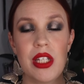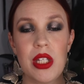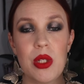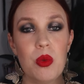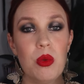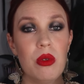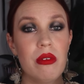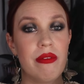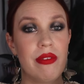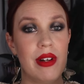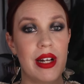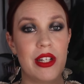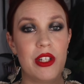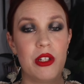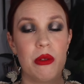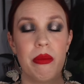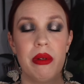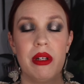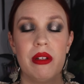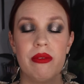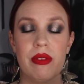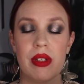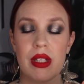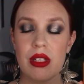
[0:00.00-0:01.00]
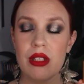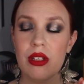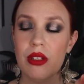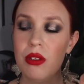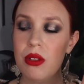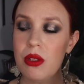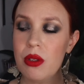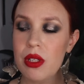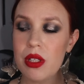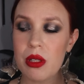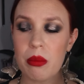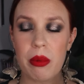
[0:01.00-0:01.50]
You will find your perfect
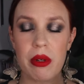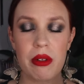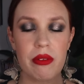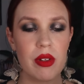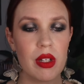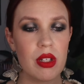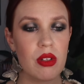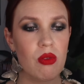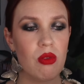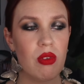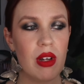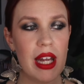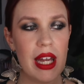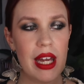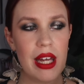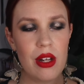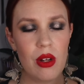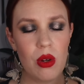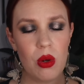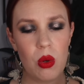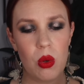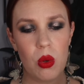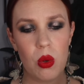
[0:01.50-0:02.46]
nude, your perfect red,